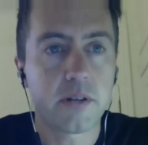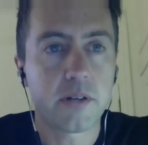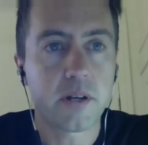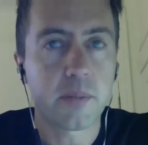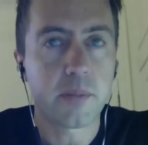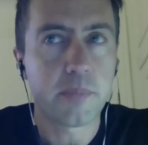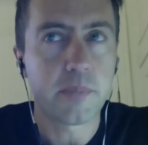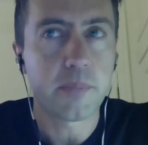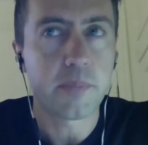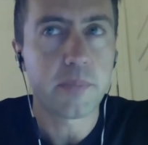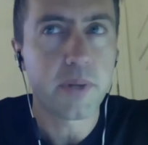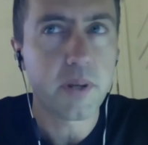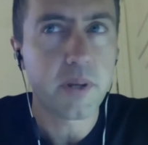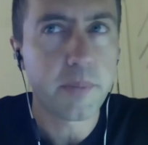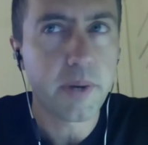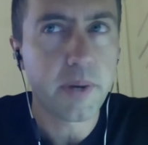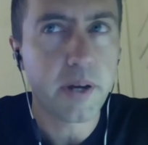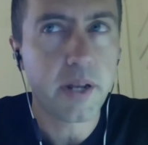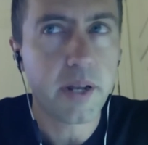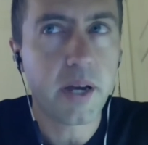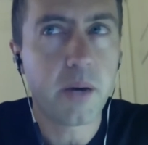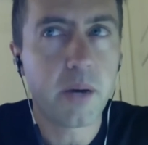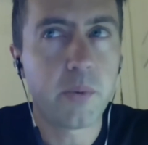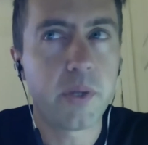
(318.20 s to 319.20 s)
bit
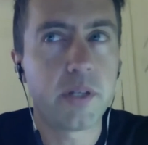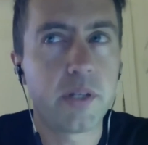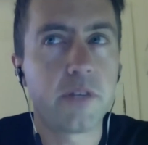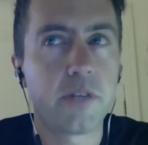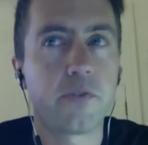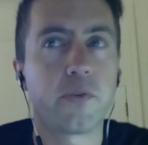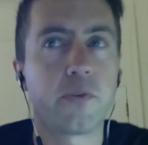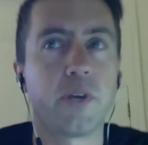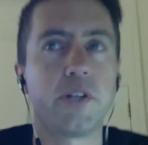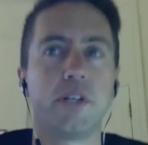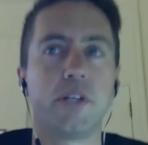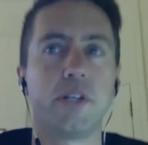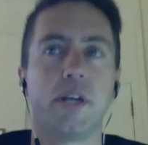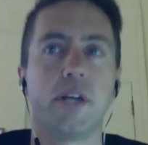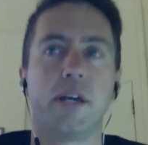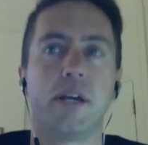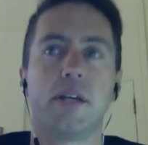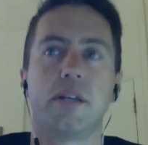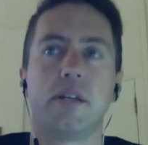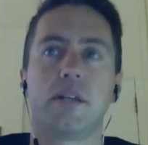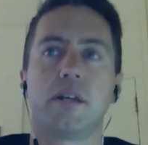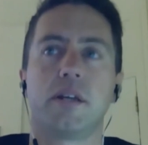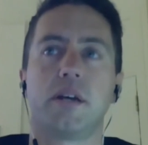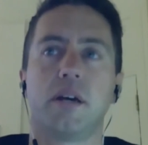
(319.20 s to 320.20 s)
about how we
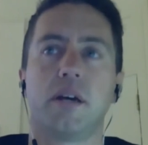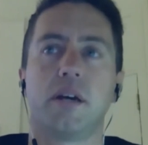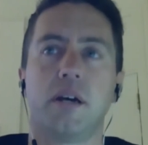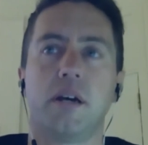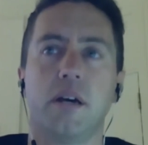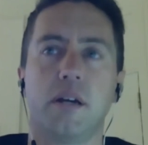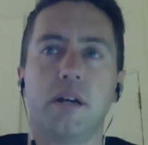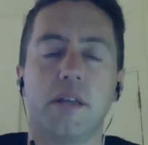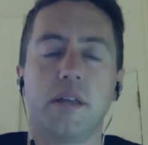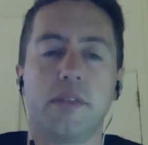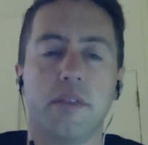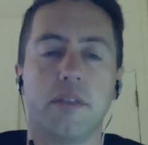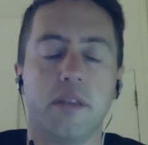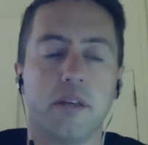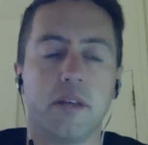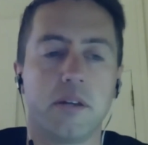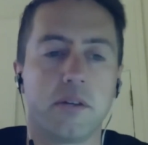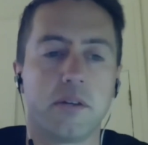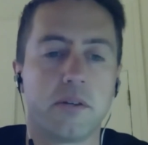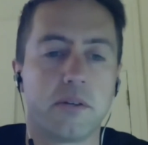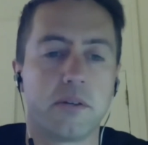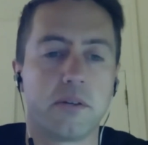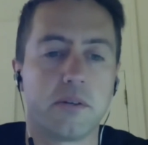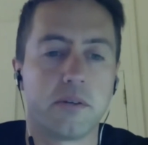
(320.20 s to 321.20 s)
differentiate. And I
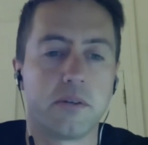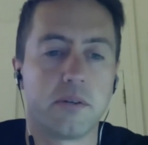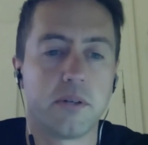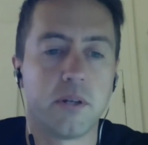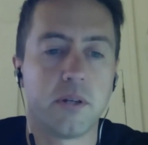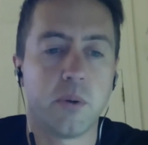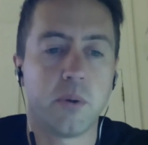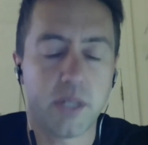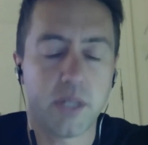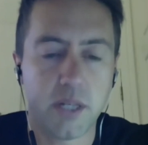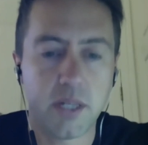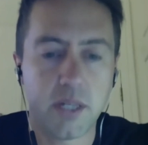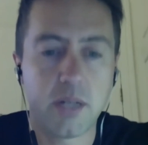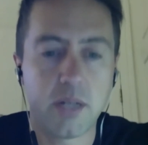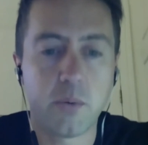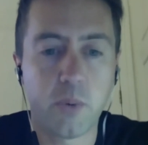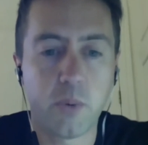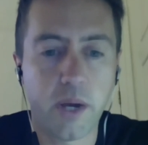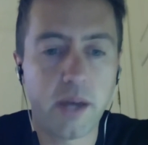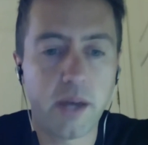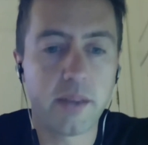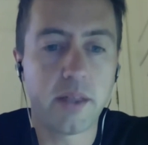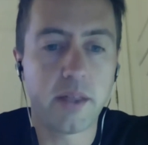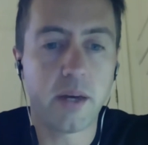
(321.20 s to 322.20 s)
think, a key
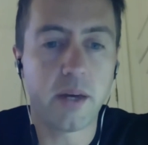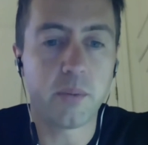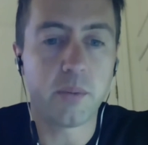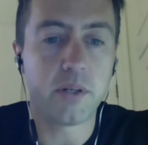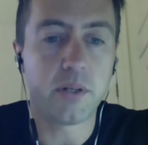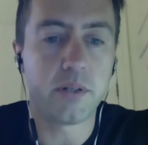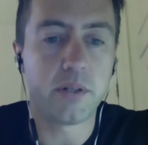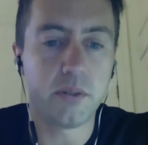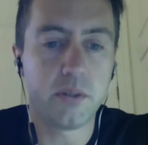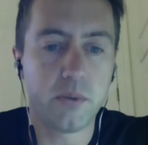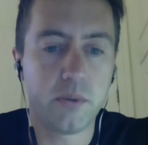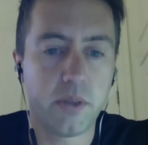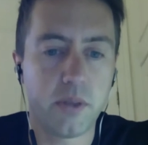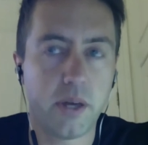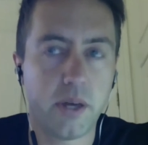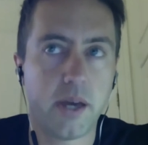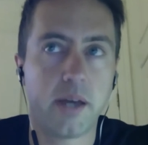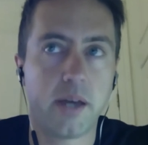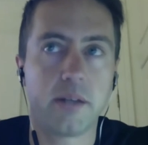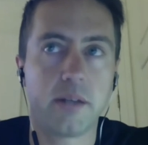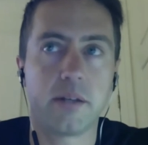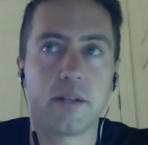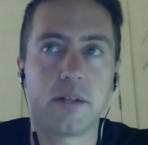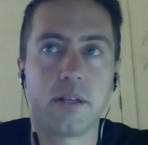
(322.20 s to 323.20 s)
way that we do
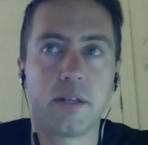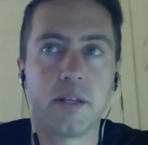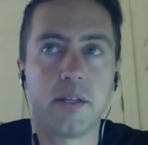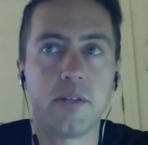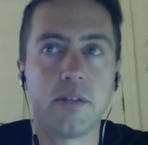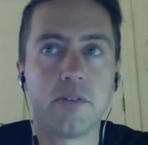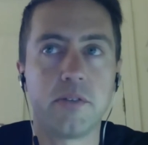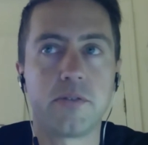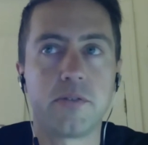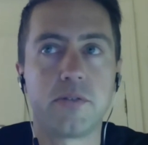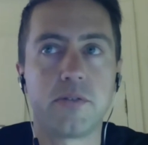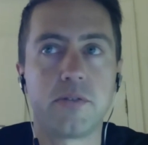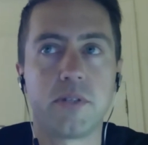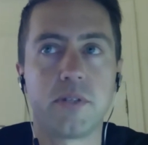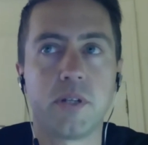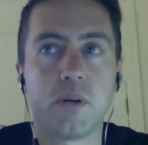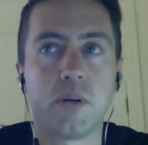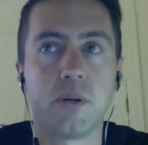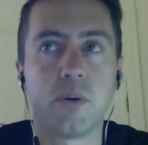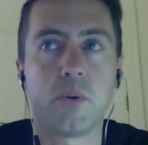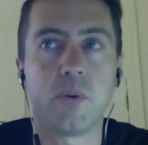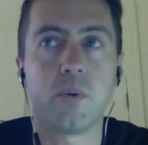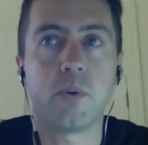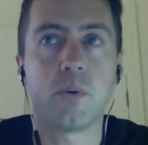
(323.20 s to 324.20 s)
that is,
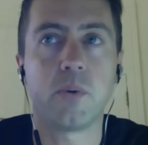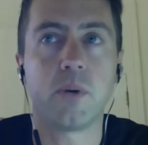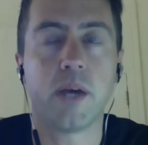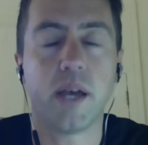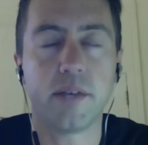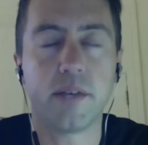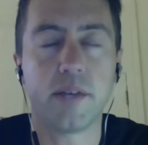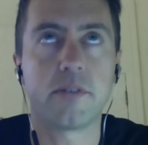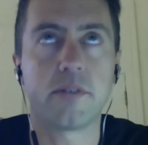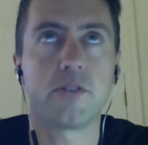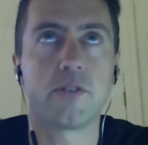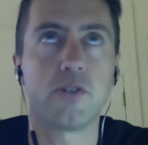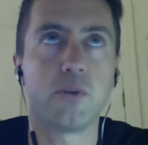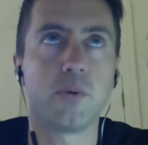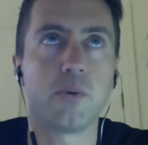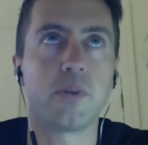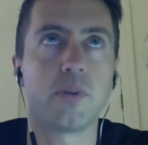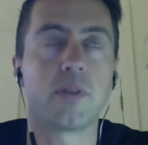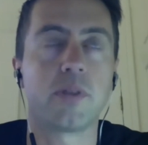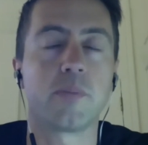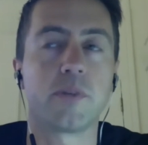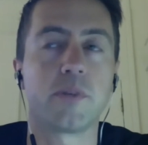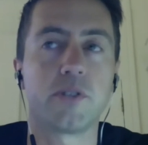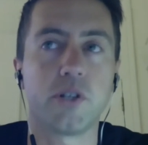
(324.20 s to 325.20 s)
has to do
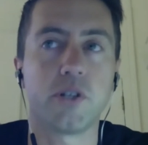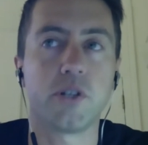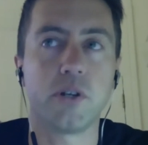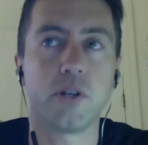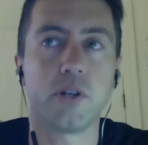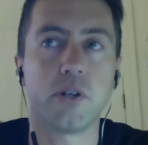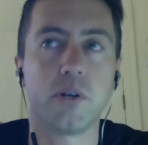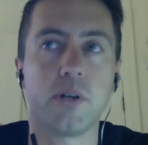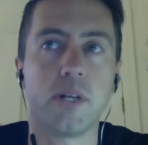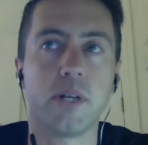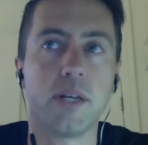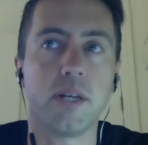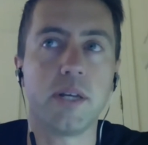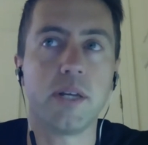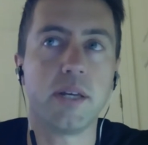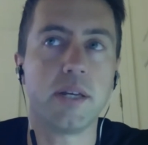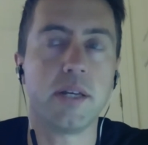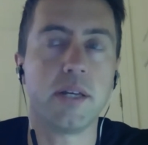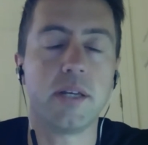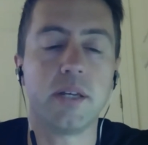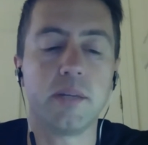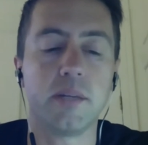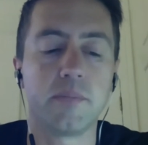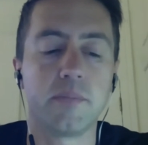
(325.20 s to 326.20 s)
with the
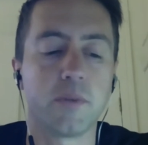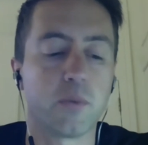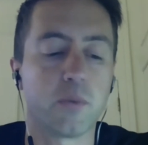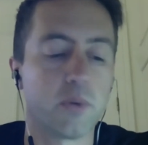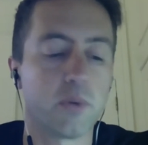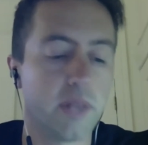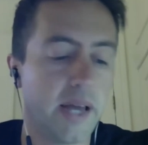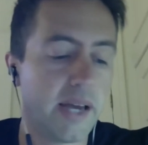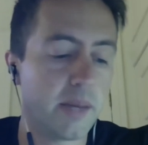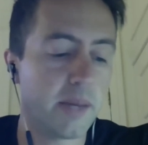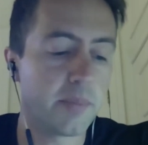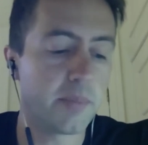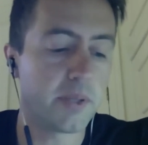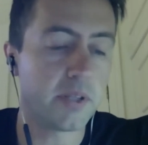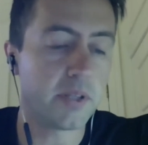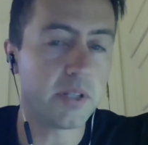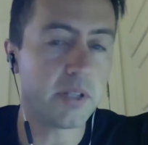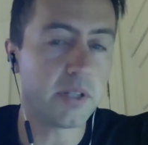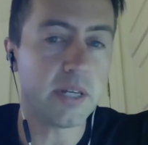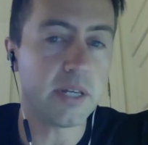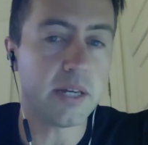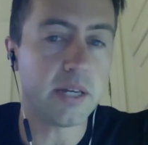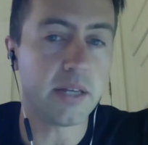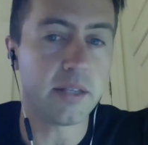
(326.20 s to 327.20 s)
maturity, the
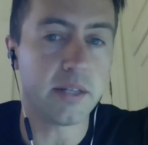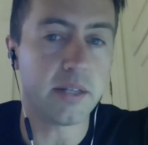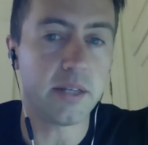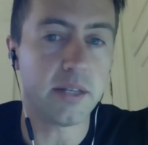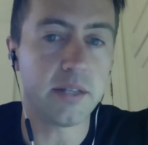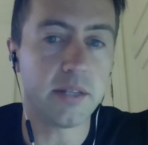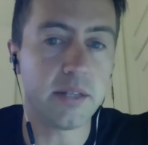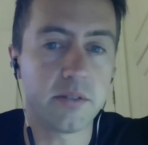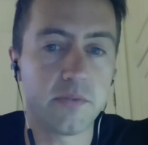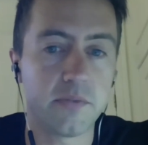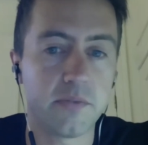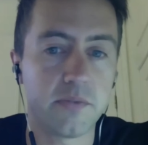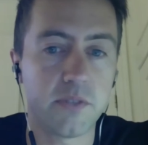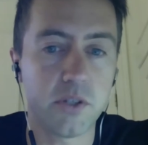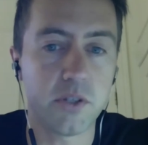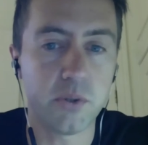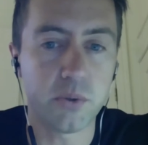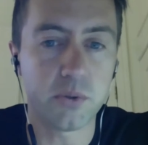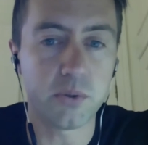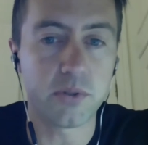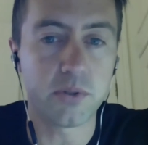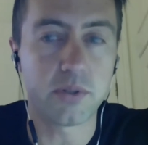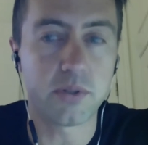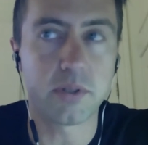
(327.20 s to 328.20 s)
reliability, and the ease of
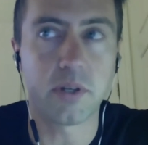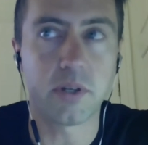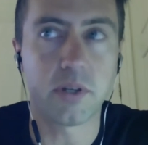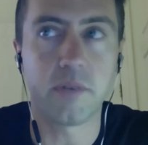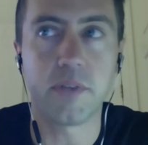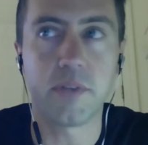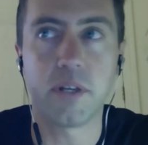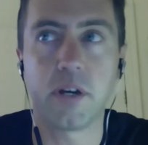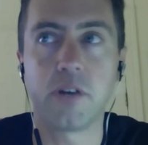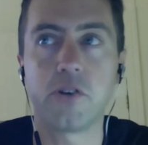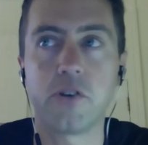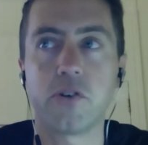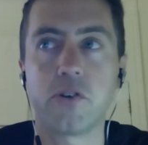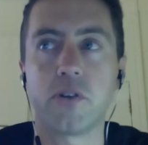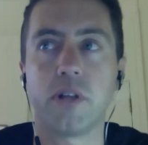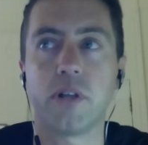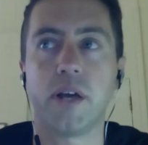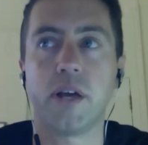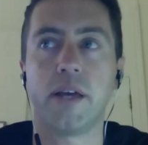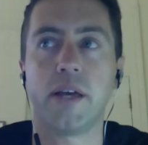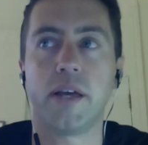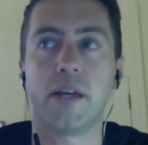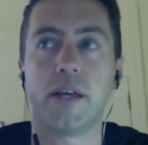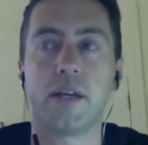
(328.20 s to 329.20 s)
use of the
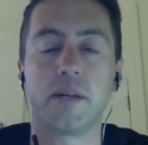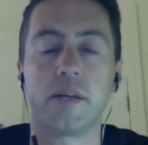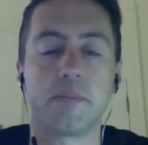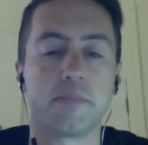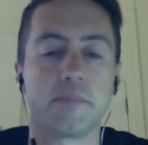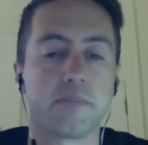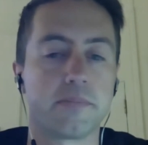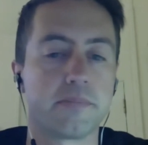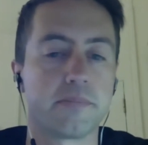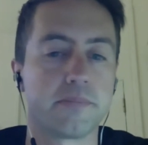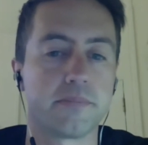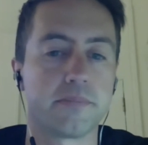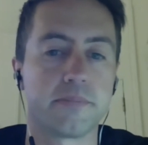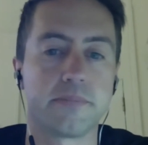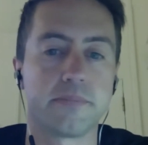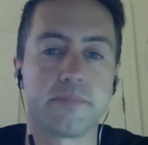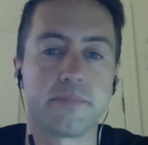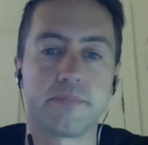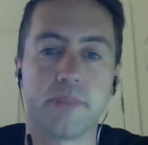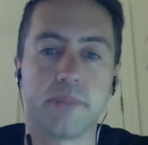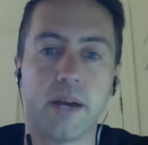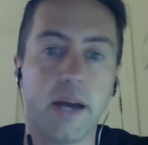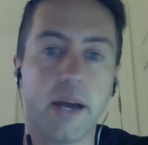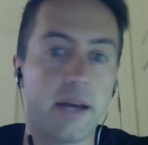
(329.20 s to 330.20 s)
underlying
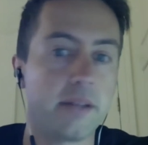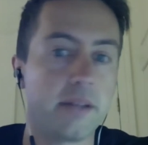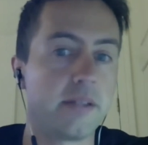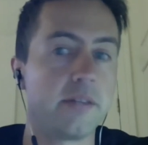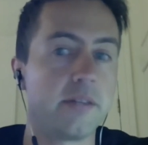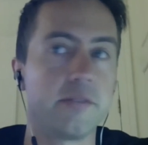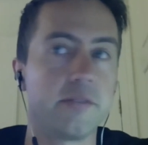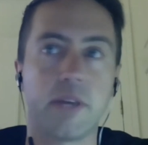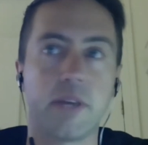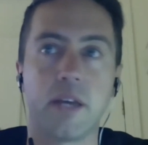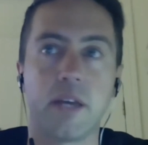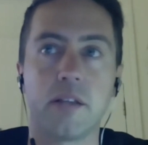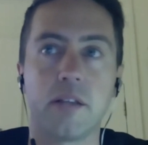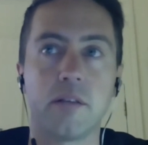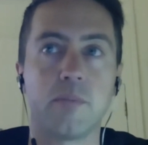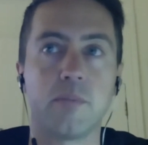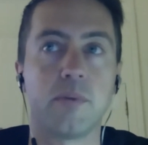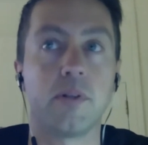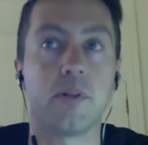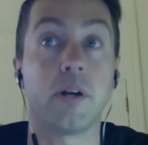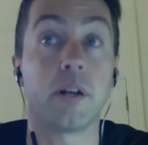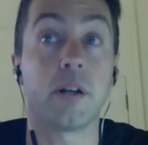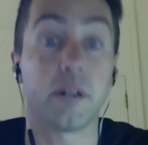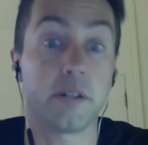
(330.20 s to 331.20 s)
highly
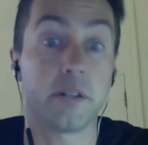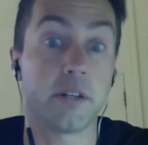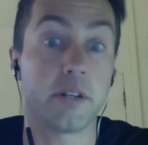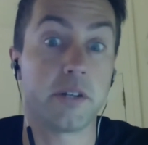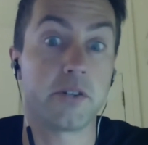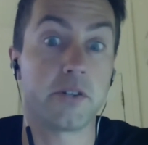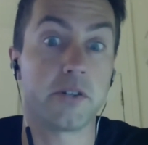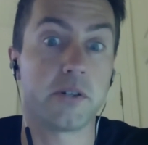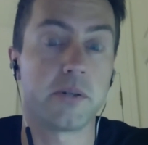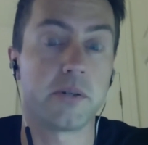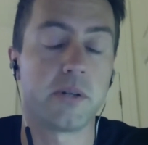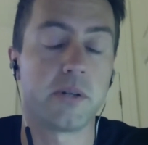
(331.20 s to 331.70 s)
scalable architecture.